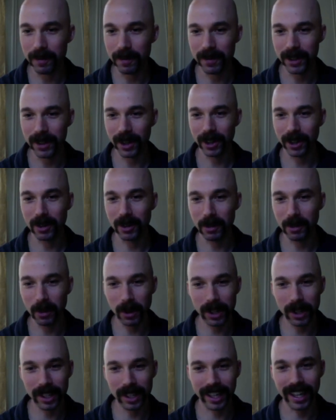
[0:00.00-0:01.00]
You
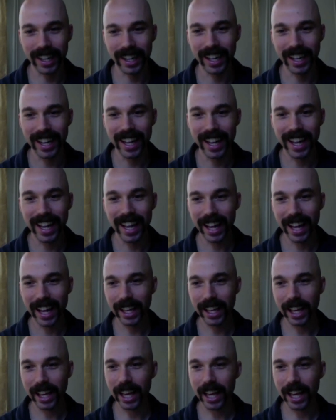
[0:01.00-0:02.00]
wouldn't,
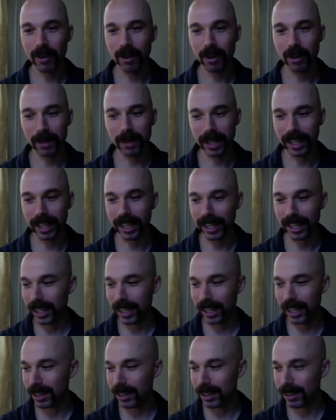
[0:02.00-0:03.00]
it would
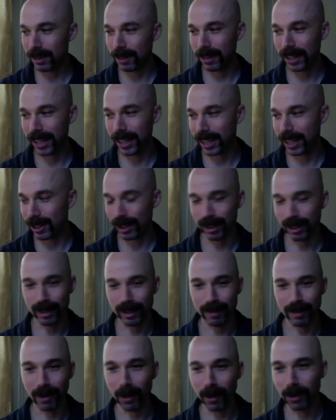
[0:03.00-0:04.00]
be something that's
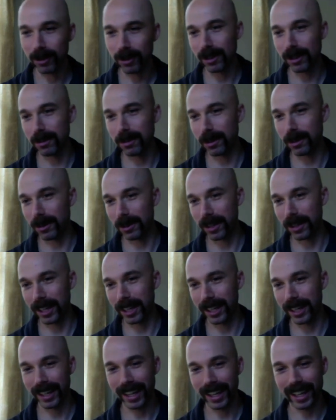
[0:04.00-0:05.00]
just moldable
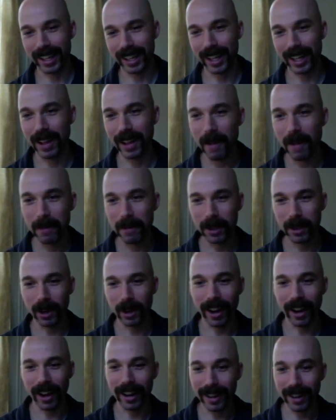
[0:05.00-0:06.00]
and,
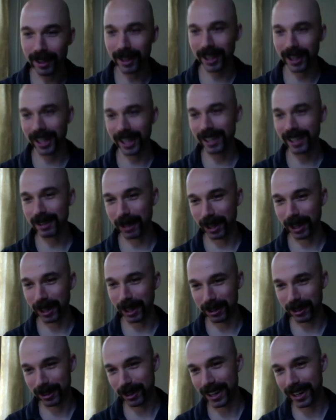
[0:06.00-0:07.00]
nothing against Play-Doh,
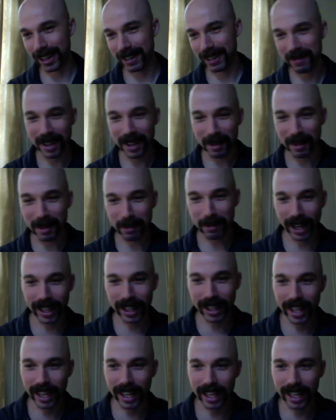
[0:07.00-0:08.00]
it's great. But I
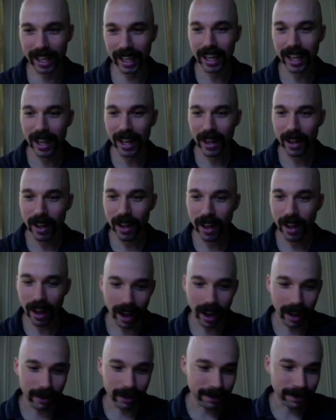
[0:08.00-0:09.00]
think
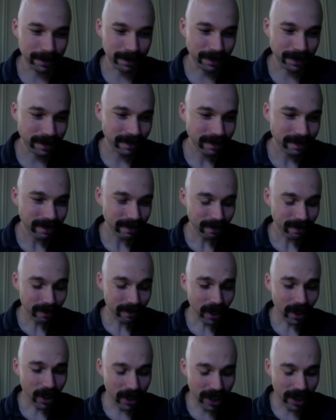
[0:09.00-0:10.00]
not
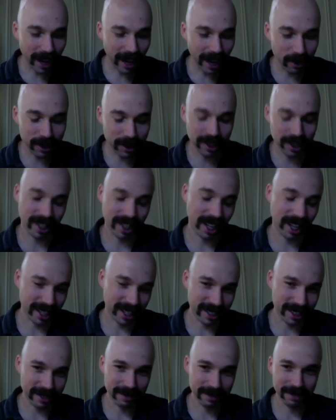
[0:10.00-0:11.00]
everyone's going to like
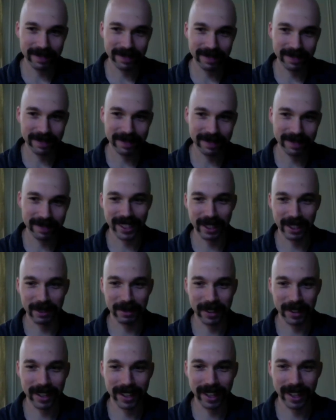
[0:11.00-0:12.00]
it,
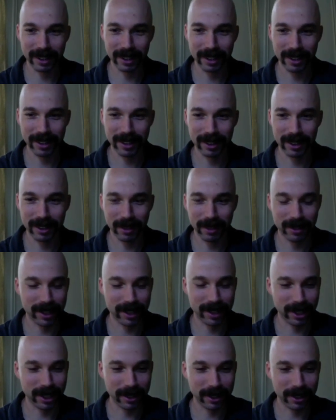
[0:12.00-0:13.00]
and you just have to
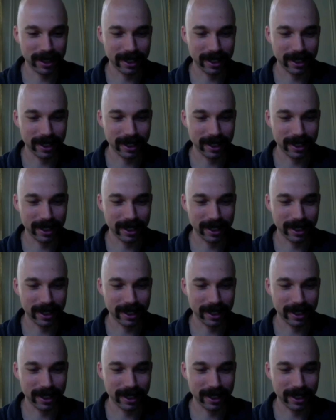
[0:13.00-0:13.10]
deal with it.